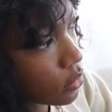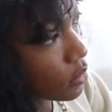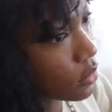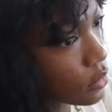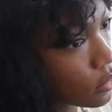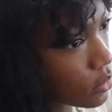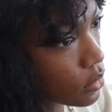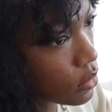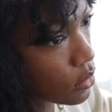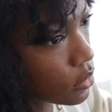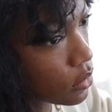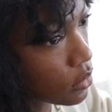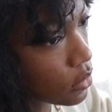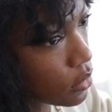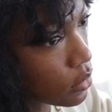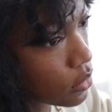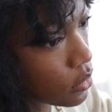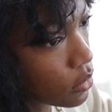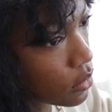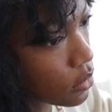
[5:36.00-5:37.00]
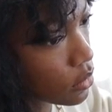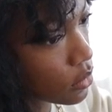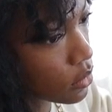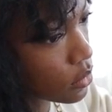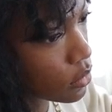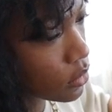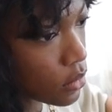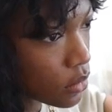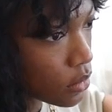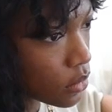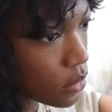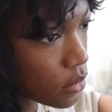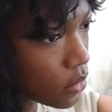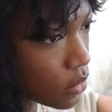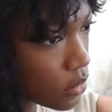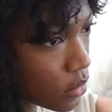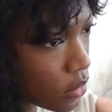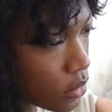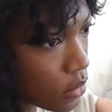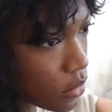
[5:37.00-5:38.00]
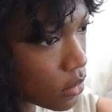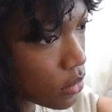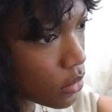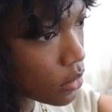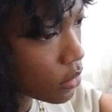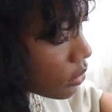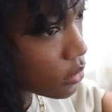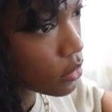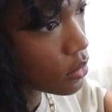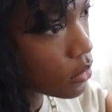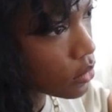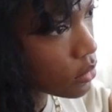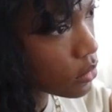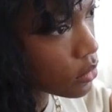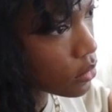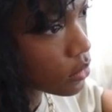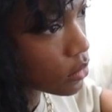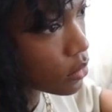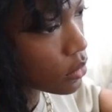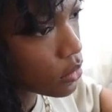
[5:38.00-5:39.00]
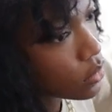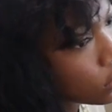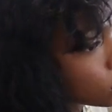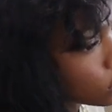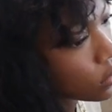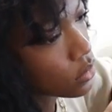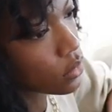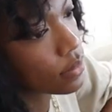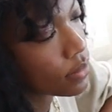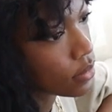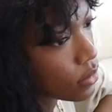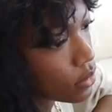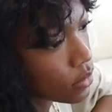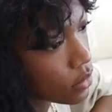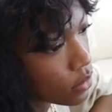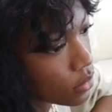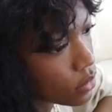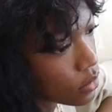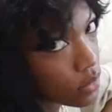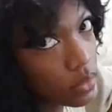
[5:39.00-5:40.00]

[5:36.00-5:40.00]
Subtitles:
(silence)